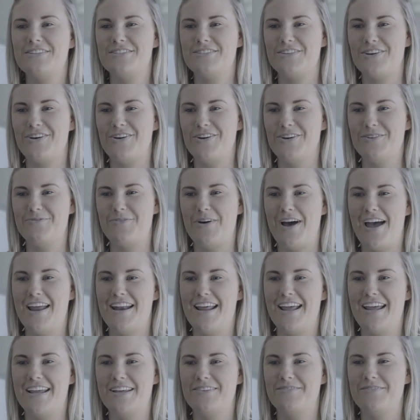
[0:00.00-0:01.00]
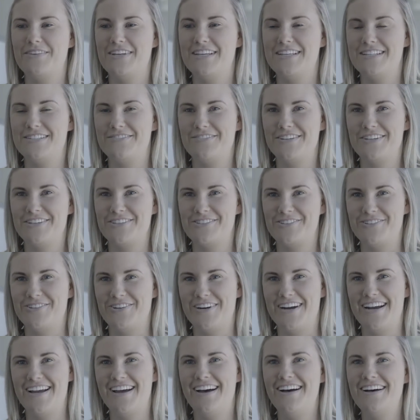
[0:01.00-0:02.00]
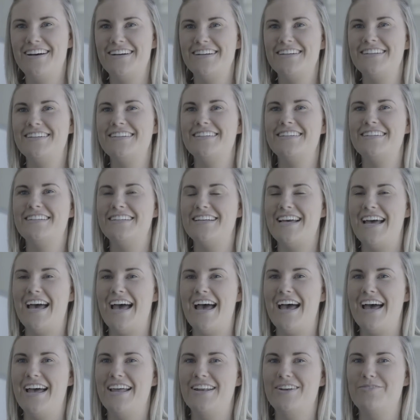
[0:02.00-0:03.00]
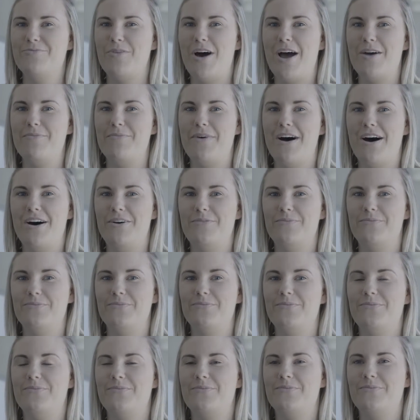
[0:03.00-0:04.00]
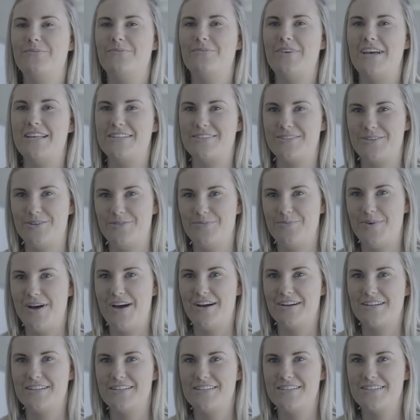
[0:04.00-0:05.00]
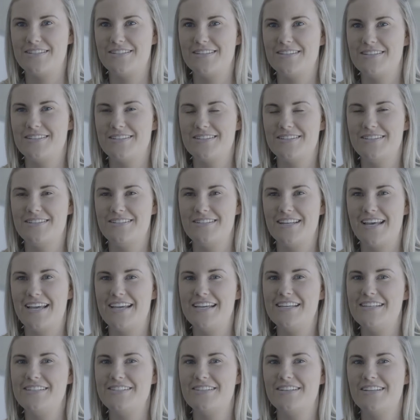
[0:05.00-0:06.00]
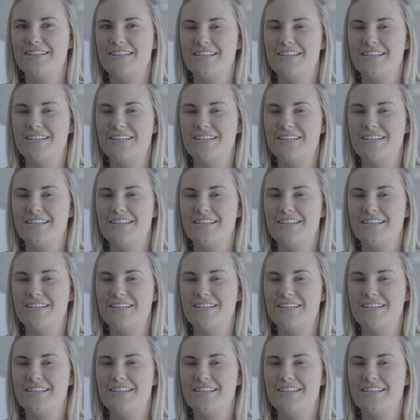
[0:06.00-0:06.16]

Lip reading: So my name is Victoria and my mum has got Parkinson's disease.